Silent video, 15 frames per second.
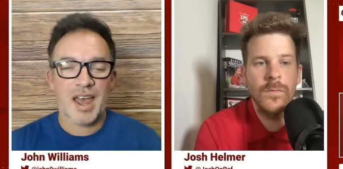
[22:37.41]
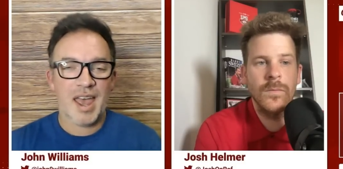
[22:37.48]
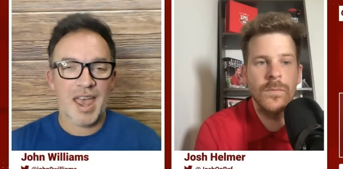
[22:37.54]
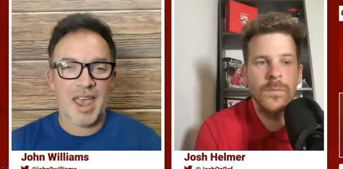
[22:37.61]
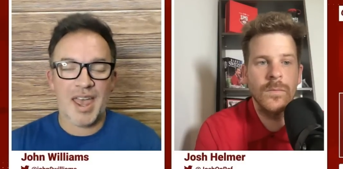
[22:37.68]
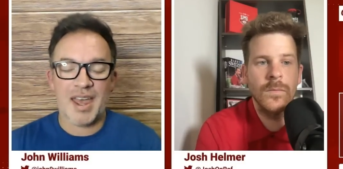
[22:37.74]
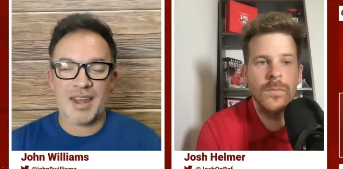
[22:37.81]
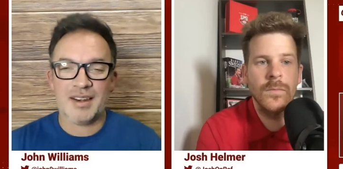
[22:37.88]

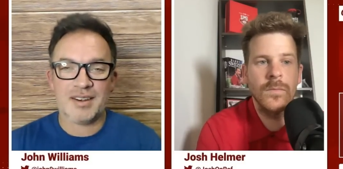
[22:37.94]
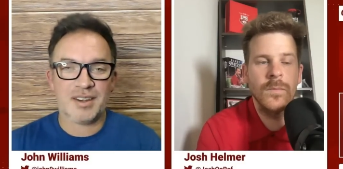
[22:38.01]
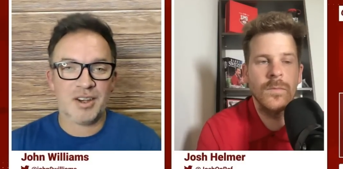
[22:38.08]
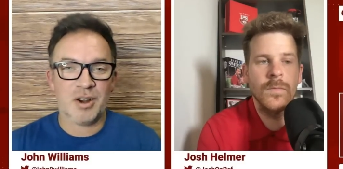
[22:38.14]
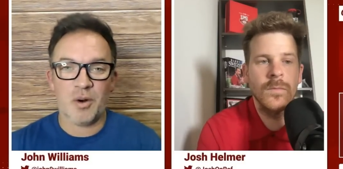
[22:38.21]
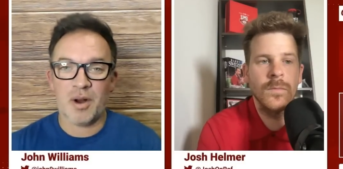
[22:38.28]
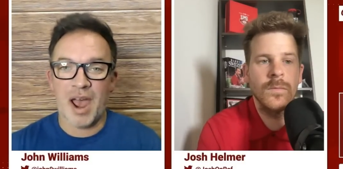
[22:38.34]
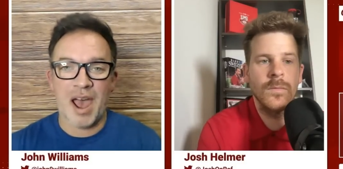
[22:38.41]
Speaker 1: and you
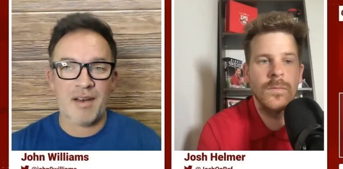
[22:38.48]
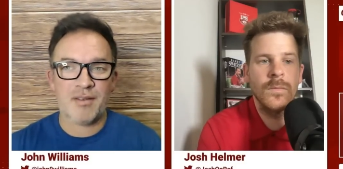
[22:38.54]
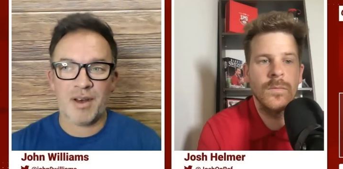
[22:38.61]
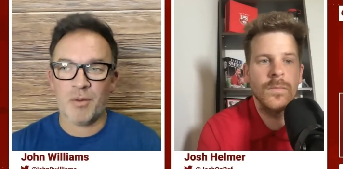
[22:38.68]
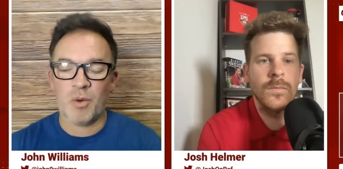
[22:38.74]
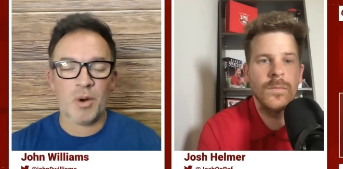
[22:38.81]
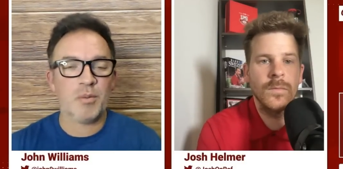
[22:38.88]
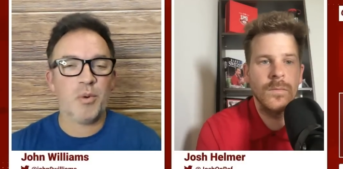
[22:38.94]
know have at
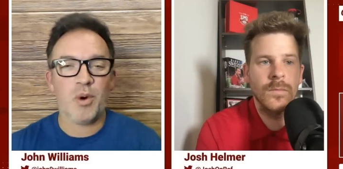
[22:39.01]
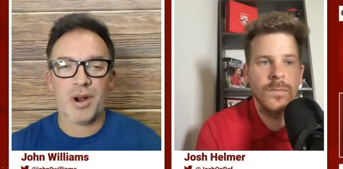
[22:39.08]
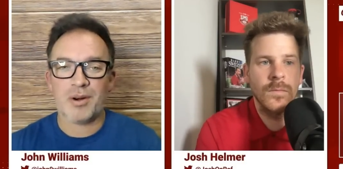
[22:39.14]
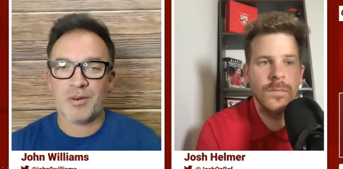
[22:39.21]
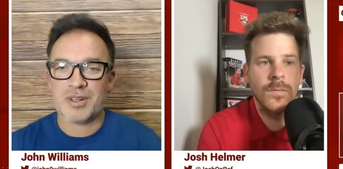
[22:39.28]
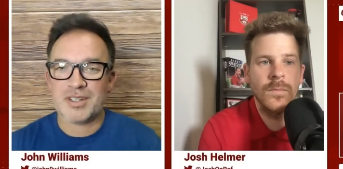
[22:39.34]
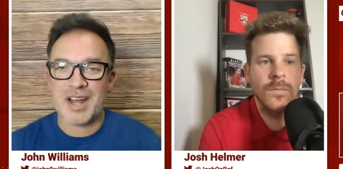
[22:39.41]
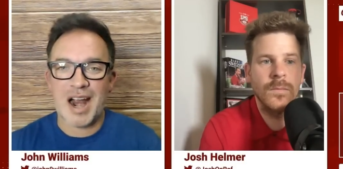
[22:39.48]
one point
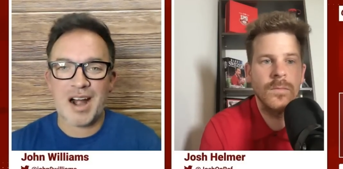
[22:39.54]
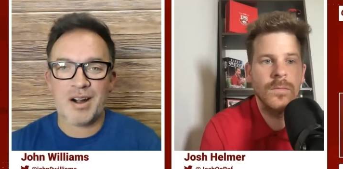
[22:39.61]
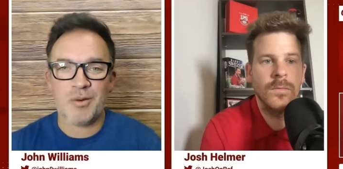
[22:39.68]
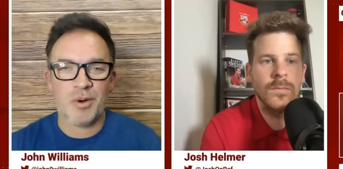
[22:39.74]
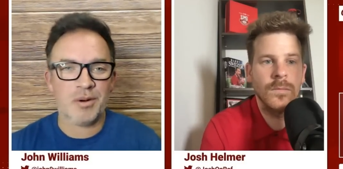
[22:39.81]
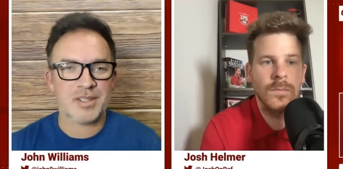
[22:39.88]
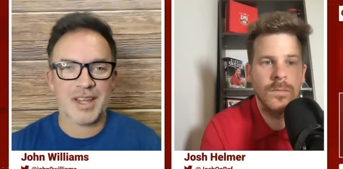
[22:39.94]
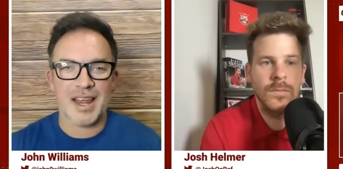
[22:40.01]
retire
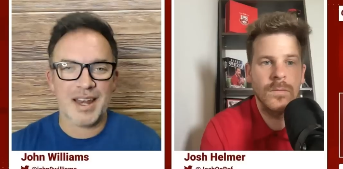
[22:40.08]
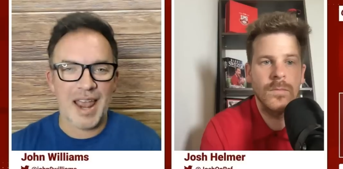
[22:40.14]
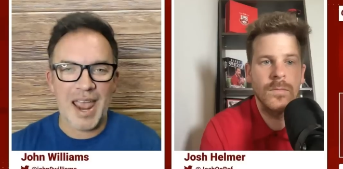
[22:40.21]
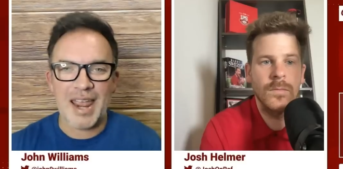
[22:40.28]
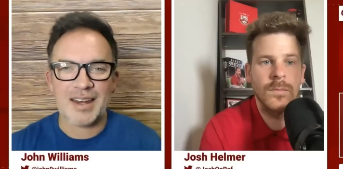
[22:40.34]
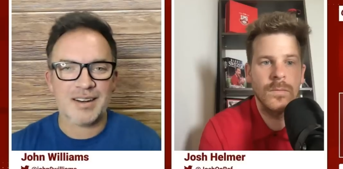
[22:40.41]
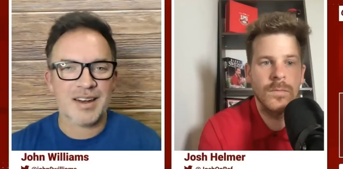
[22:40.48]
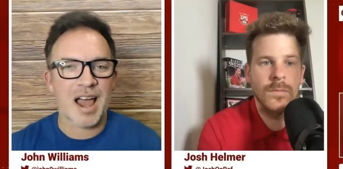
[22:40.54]
what was it
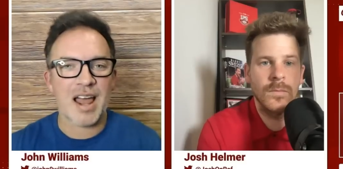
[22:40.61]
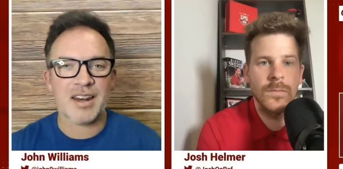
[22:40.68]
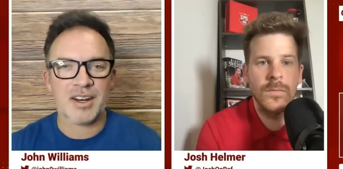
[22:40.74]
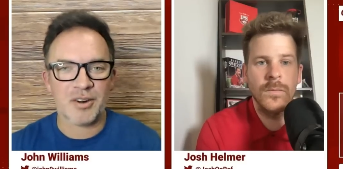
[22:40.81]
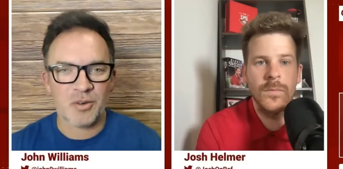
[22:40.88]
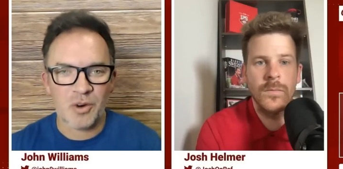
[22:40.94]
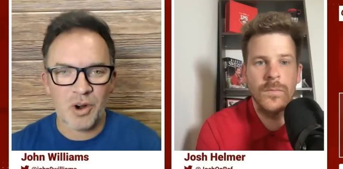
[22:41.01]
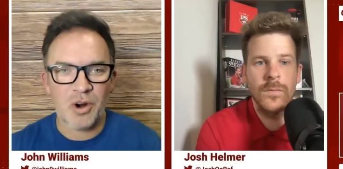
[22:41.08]
eight nine in
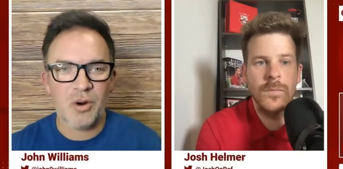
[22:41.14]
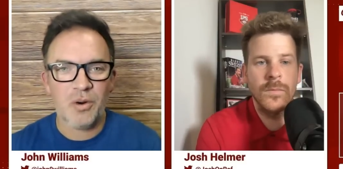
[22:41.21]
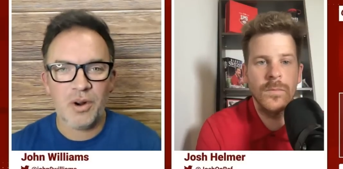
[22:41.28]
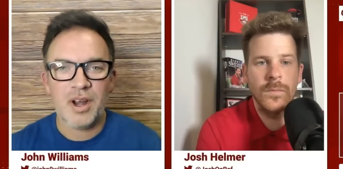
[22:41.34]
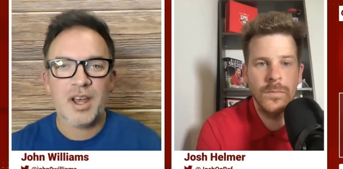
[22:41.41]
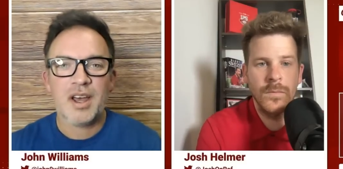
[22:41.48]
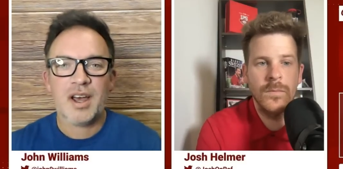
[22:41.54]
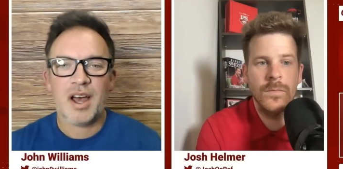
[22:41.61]
a row
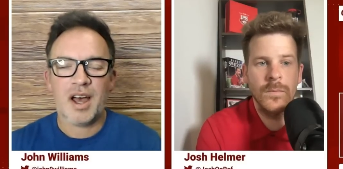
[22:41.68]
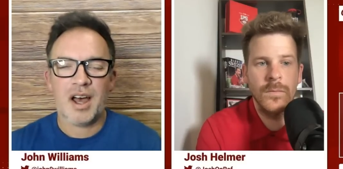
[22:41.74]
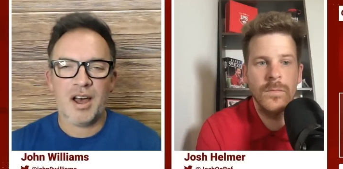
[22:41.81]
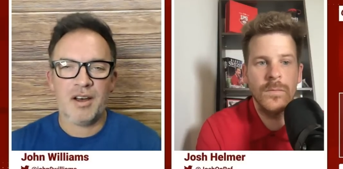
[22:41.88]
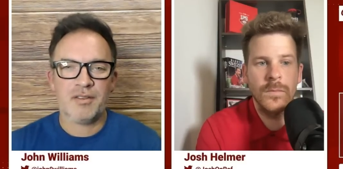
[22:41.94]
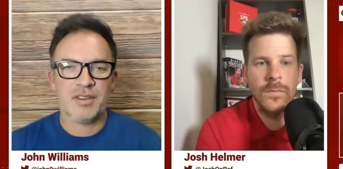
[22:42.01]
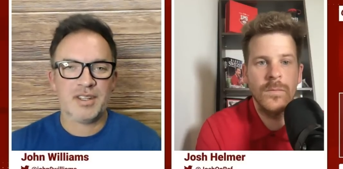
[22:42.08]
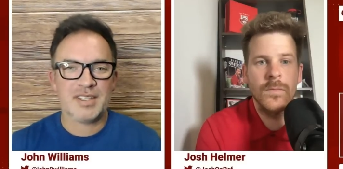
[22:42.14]
uh,
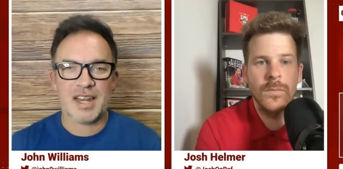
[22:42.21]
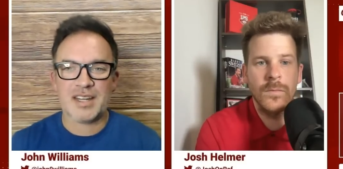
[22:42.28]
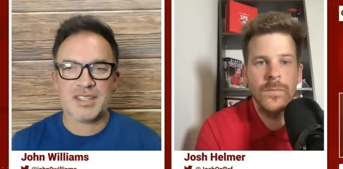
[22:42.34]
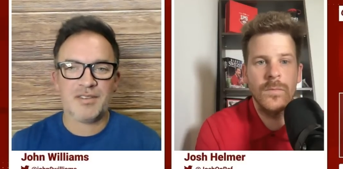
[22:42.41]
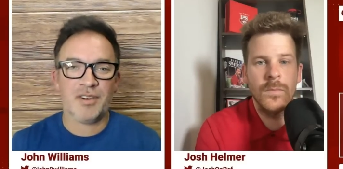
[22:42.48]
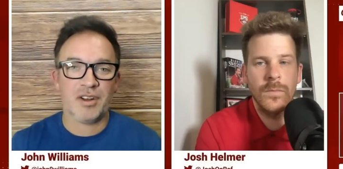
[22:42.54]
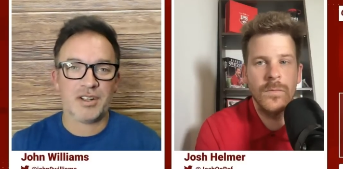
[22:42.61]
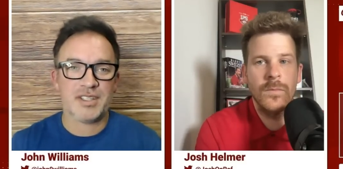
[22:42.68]
of the Tennessee
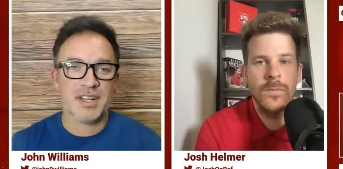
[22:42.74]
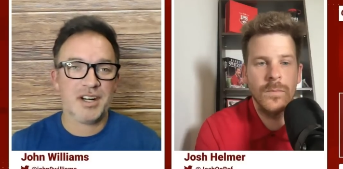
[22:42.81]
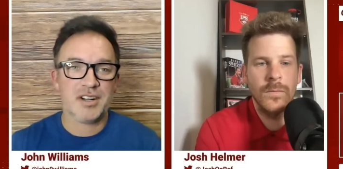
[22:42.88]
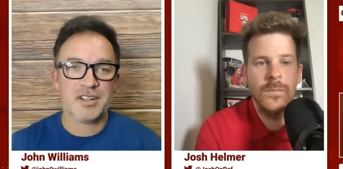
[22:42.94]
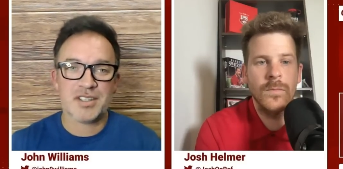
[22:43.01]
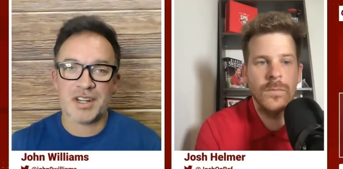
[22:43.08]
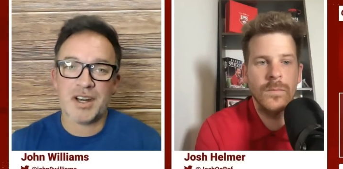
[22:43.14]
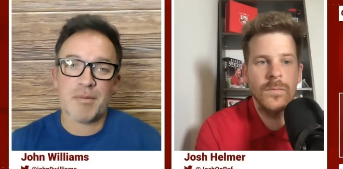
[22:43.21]

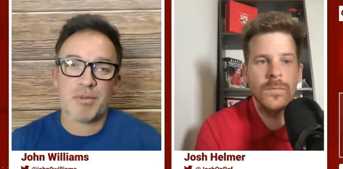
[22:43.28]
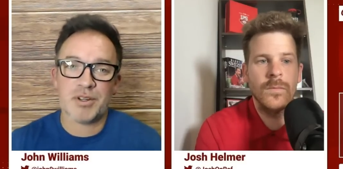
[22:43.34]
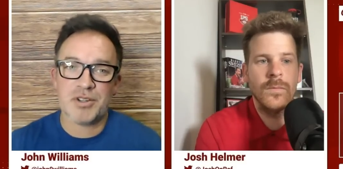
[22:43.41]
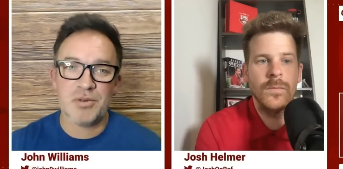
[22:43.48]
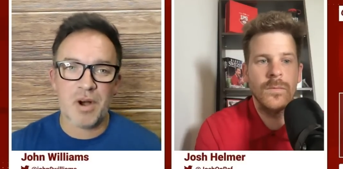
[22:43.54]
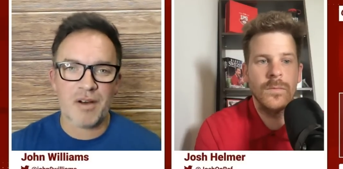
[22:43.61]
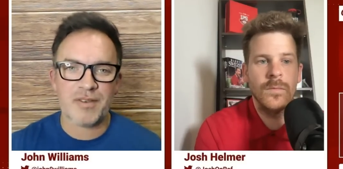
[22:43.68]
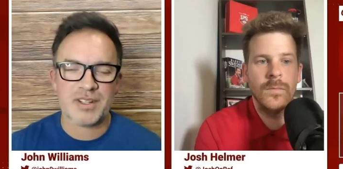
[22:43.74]
Volunteers, the number
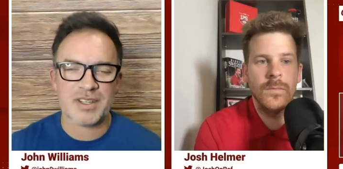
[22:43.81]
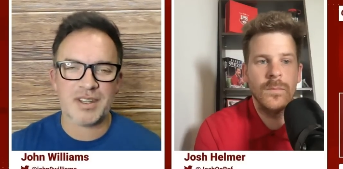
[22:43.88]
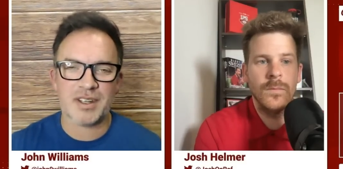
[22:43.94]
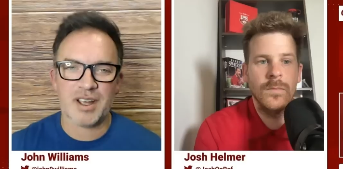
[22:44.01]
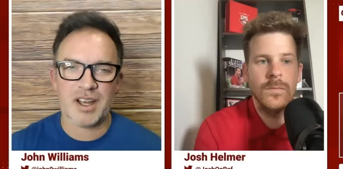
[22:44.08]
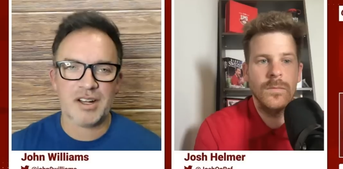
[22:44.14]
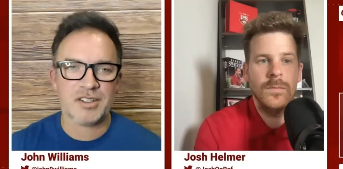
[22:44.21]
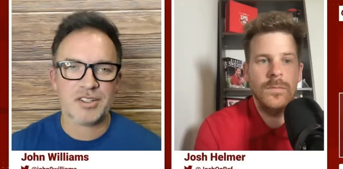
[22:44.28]
two offense in the
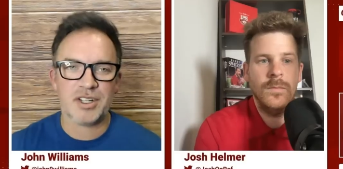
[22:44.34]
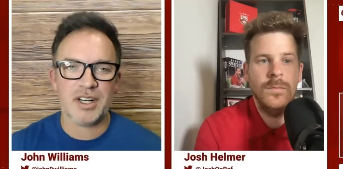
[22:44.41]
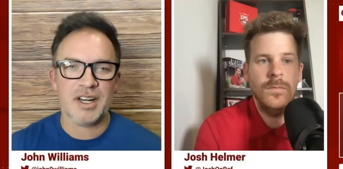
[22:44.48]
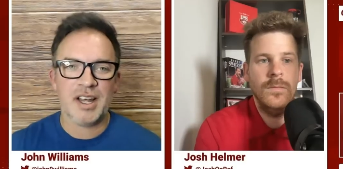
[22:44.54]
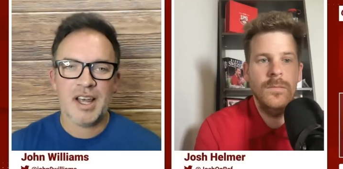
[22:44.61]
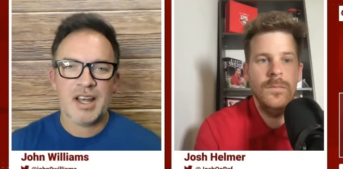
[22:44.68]
country.